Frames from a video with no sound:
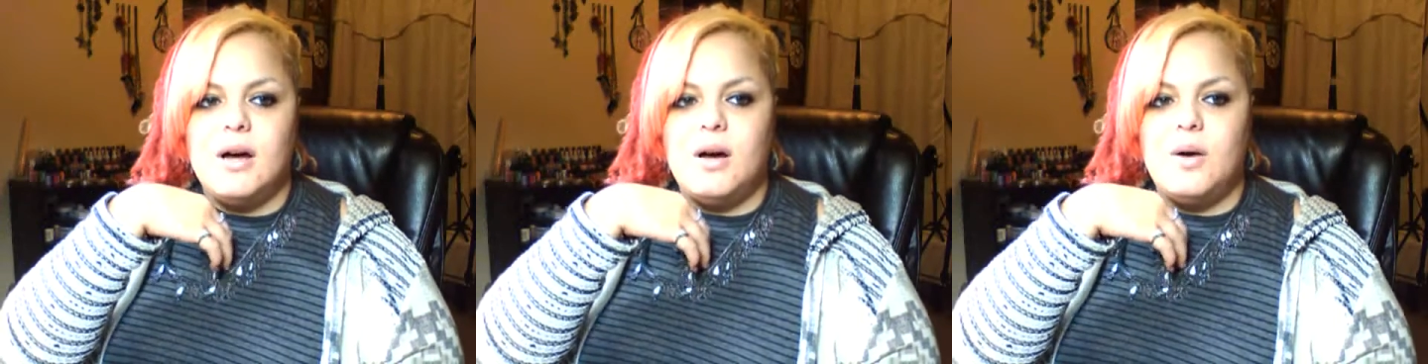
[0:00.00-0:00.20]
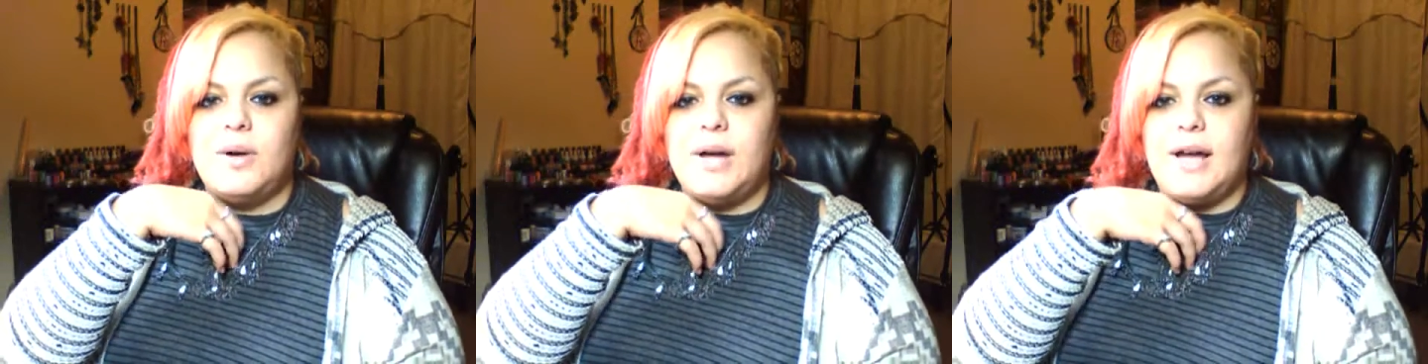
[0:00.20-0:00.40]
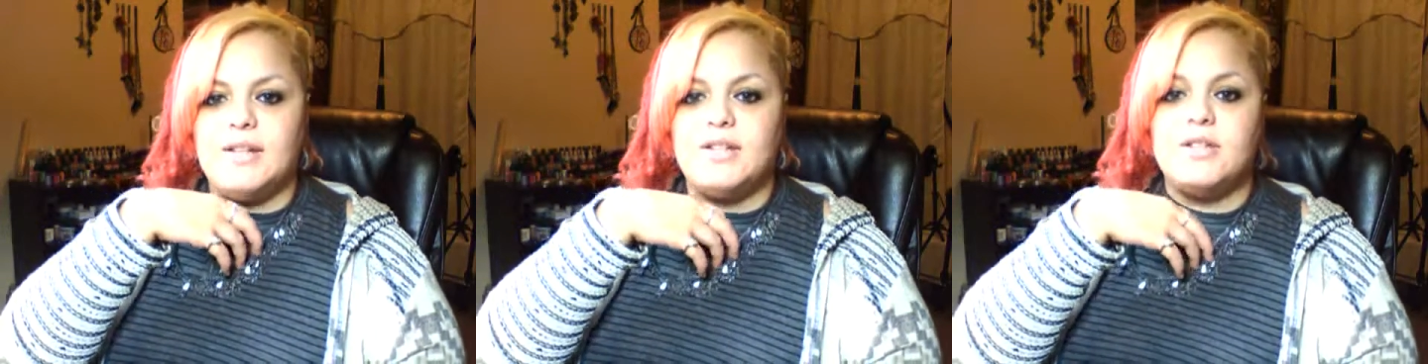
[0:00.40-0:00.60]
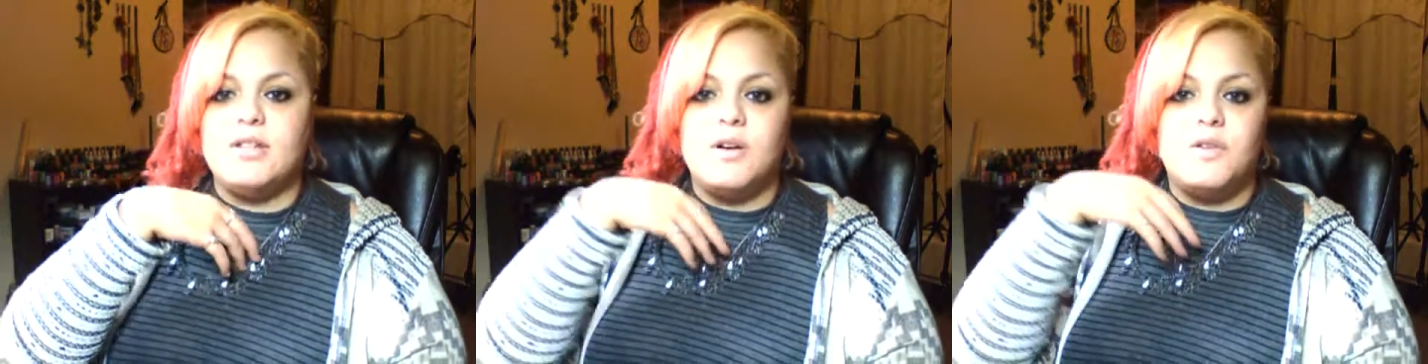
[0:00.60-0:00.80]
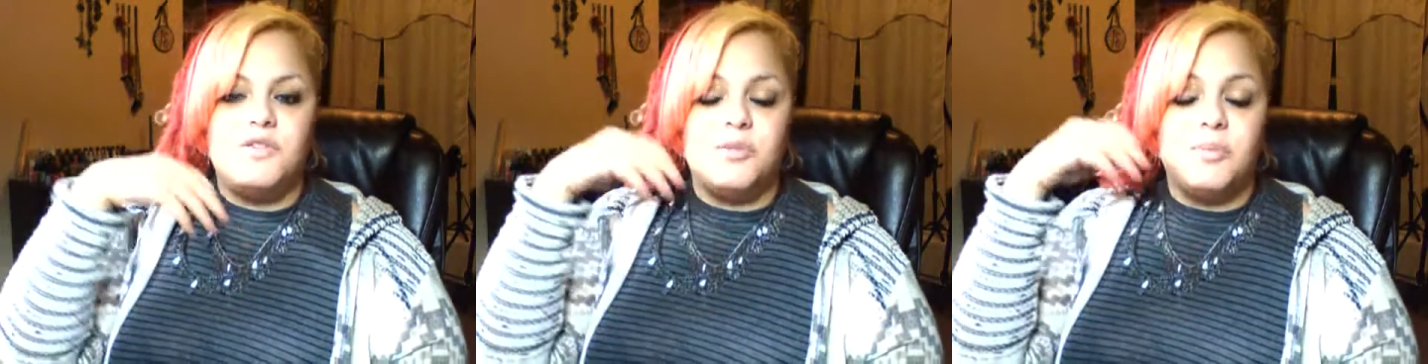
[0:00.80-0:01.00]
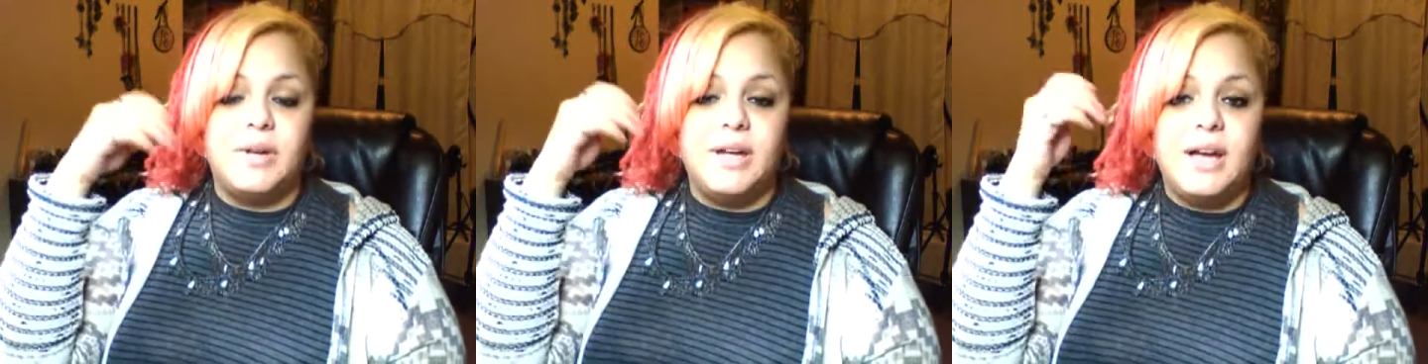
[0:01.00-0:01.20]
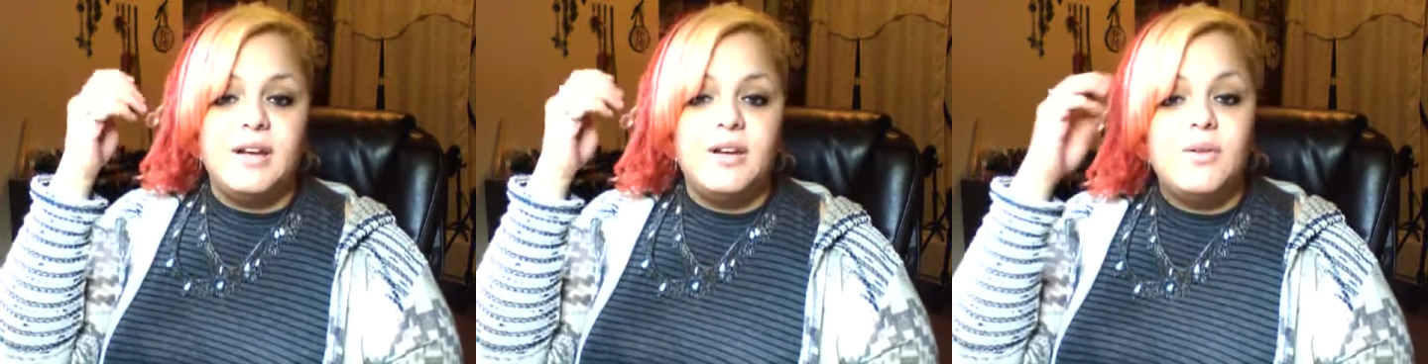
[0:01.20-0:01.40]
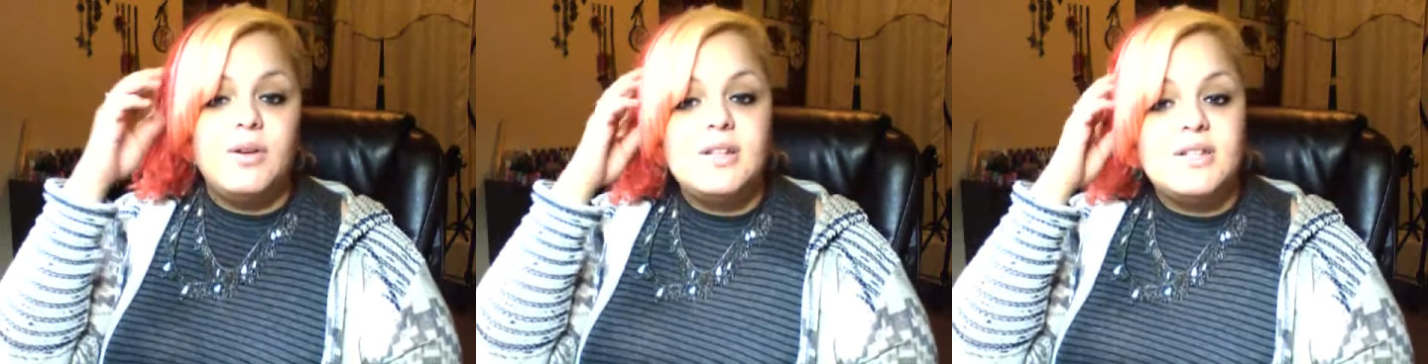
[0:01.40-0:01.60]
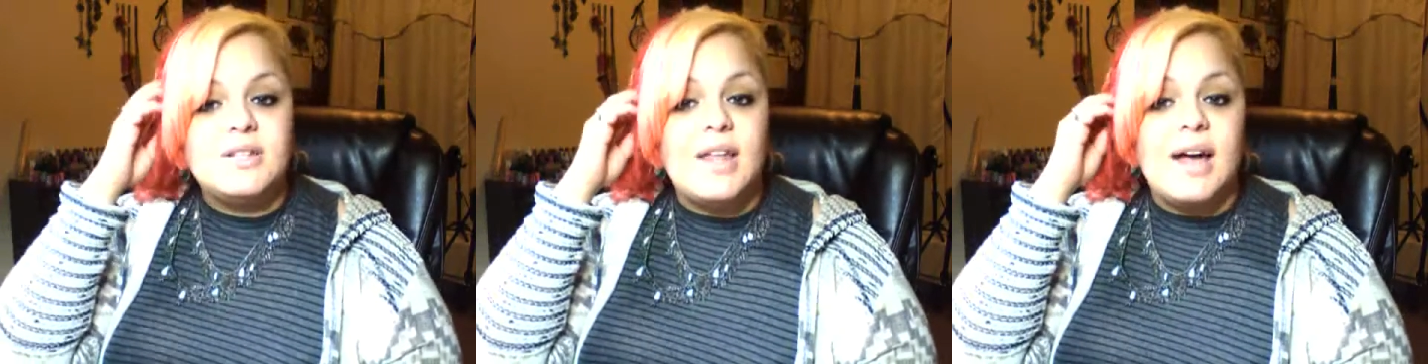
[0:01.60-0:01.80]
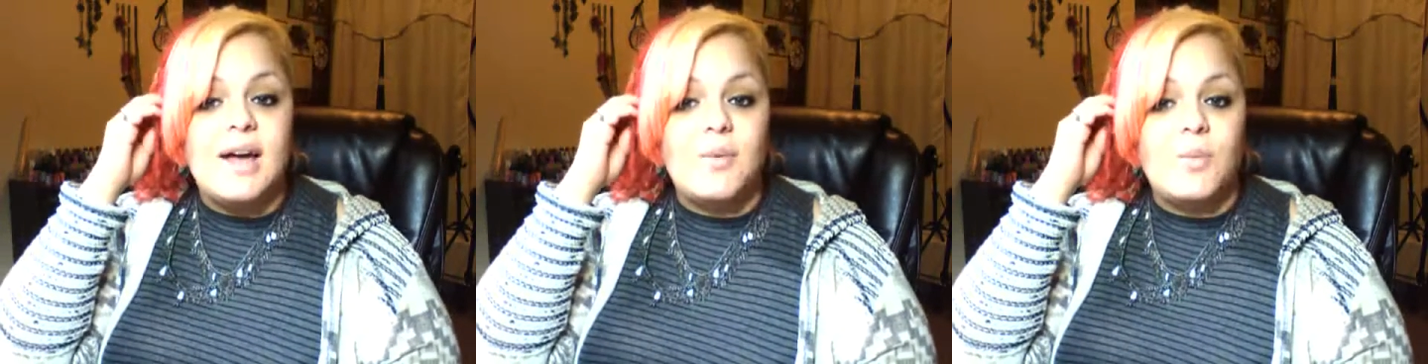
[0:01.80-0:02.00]
Okay, so for me, I noticed
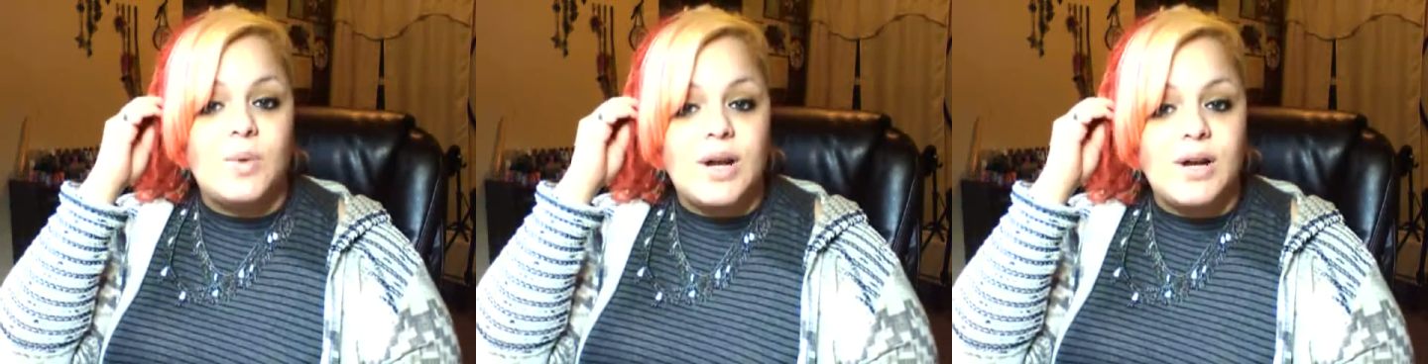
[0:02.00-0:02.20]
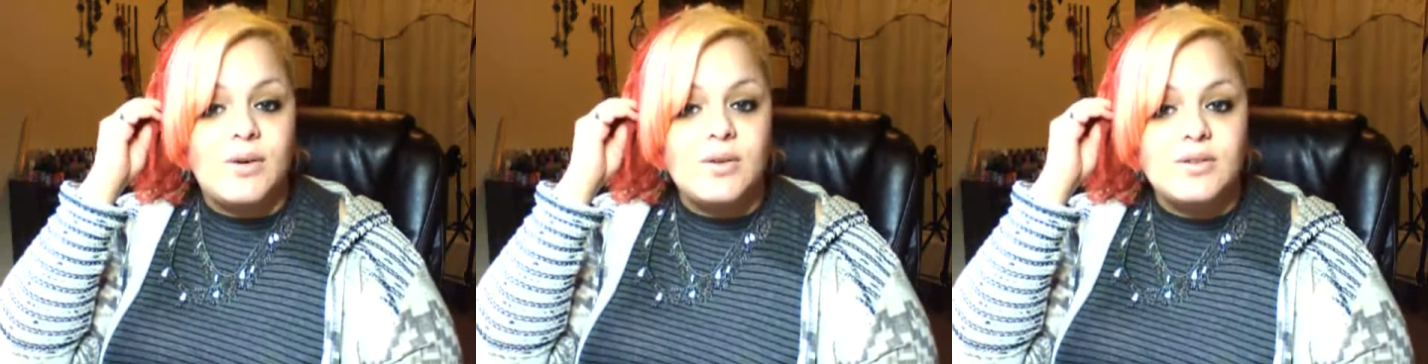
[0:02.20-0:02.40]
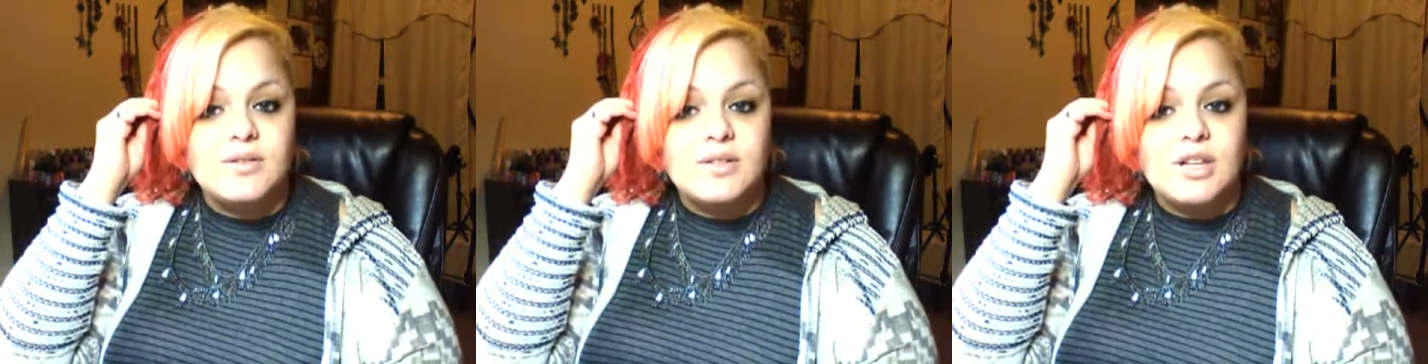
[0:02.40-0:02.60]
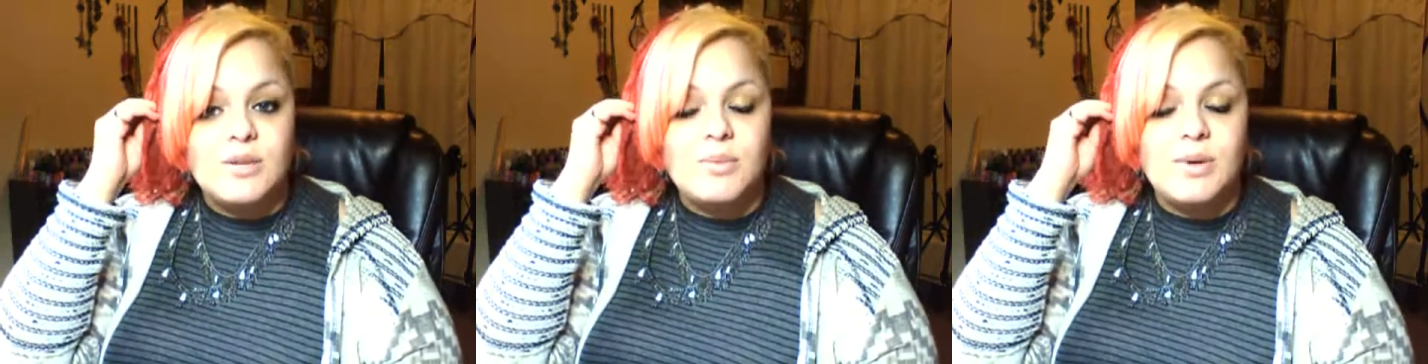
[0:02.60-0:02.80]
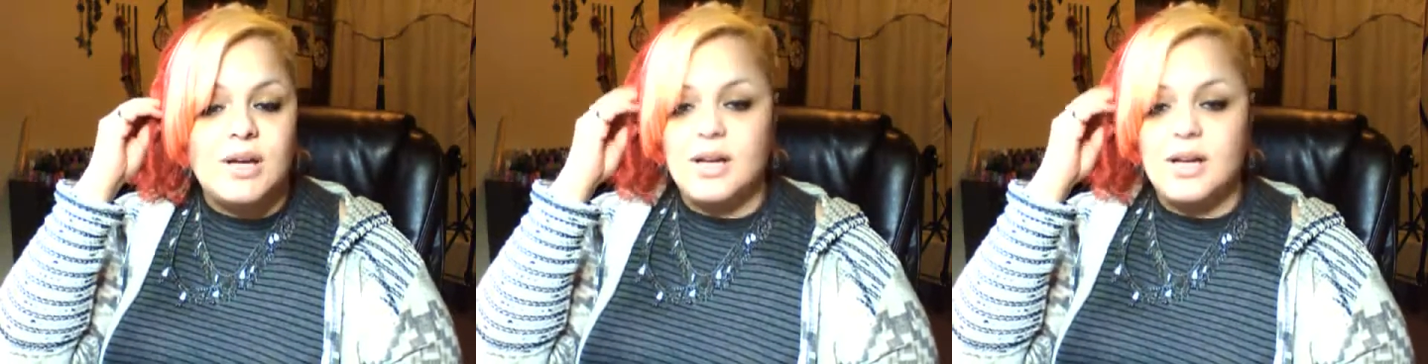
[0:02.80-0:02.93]
that when I go to sleep,